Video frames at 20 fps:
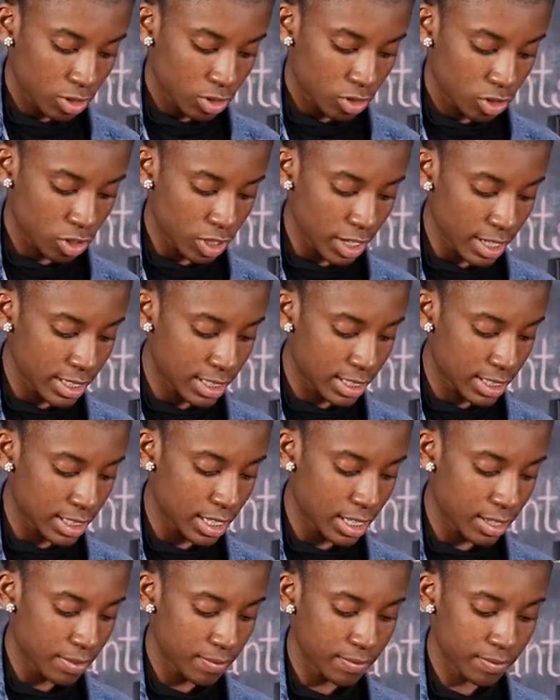just
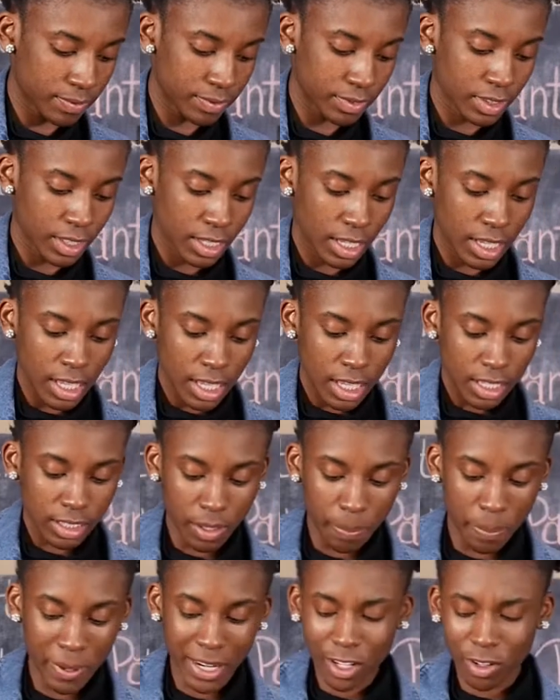
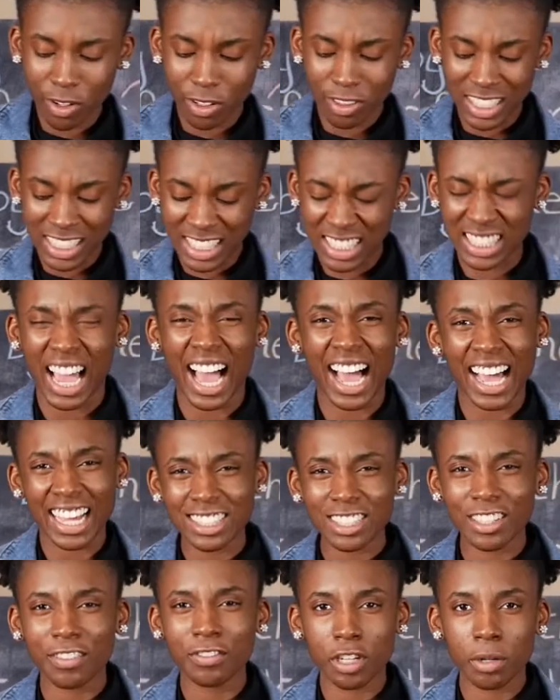depending on the size
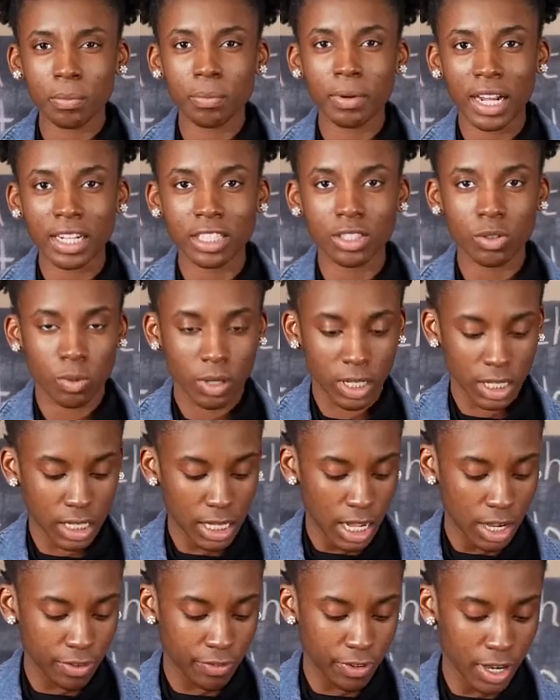of your bread, you wanna
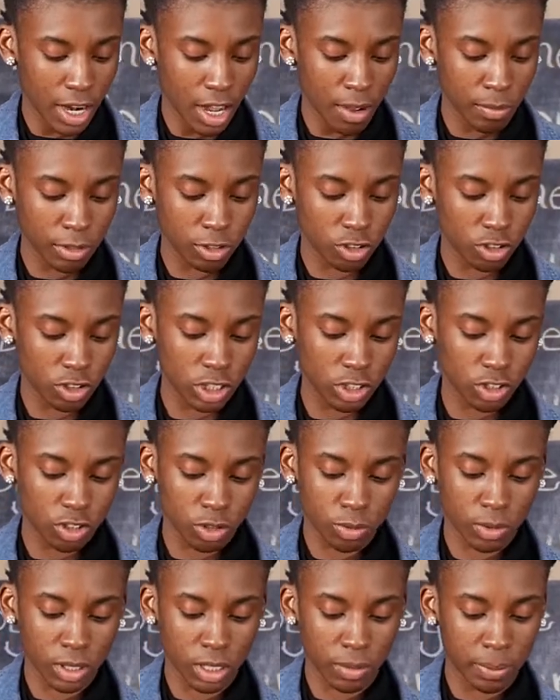kind of figure out how much cheese you
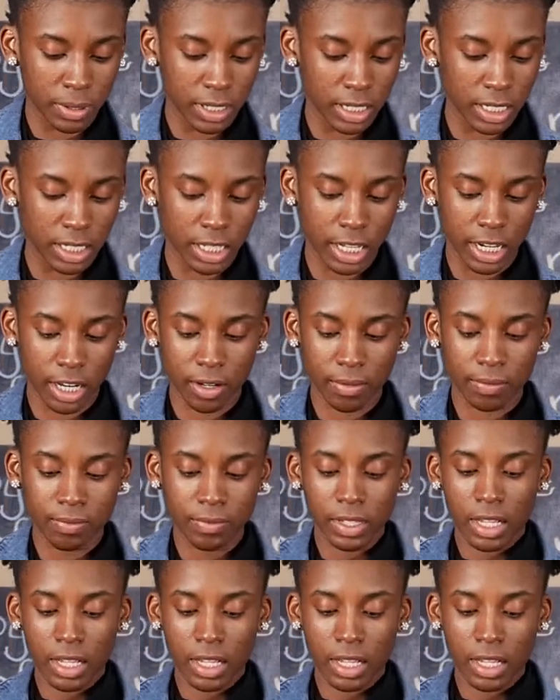wanna put in there.